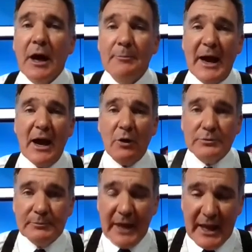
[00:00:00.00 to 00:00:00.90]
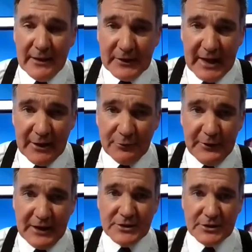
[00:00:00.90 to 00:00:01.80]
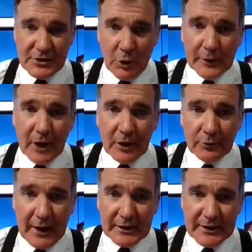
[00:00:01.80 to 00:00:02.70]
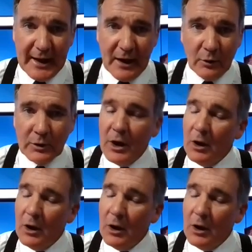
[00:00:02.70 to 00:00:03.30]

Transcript: about AVA Fest. It's going on right now.